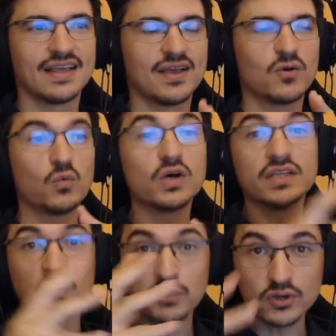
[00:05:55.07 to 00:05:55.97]
One
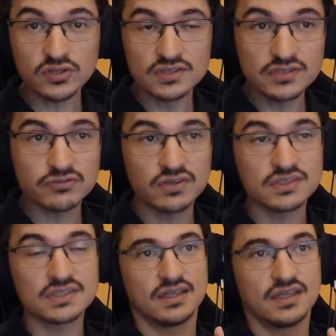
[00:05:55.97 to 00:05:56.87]
important
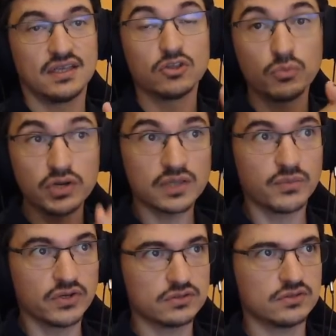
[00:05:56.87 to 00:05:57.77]
difference in the bullet
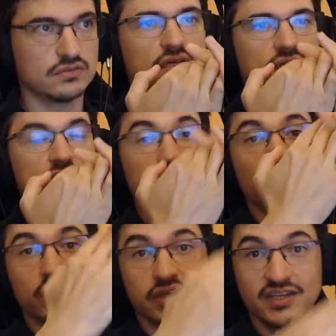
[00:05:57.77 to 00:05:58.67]
points is that
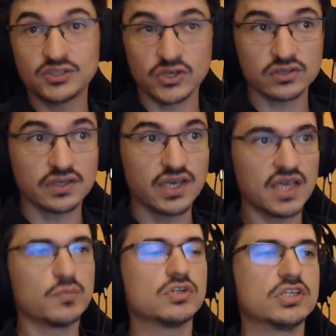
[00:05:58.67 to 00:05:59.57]
you can insert
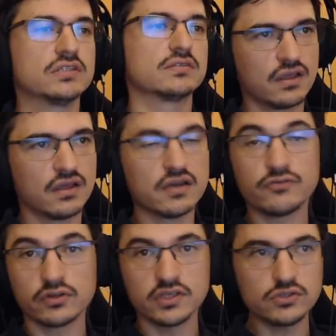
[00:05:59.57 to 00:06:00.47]
emojis, and
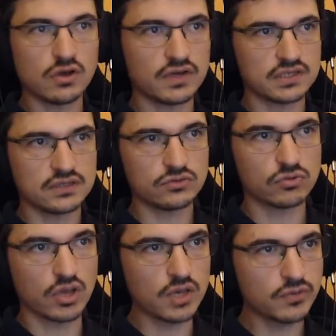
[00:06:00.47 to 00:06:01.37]
for this you have access to
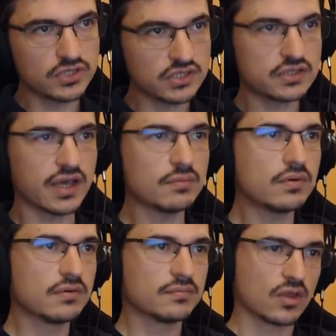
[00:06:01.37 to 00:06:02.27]
the emojis
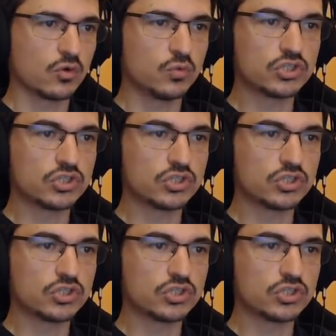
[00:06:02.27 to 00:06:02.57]
tab, which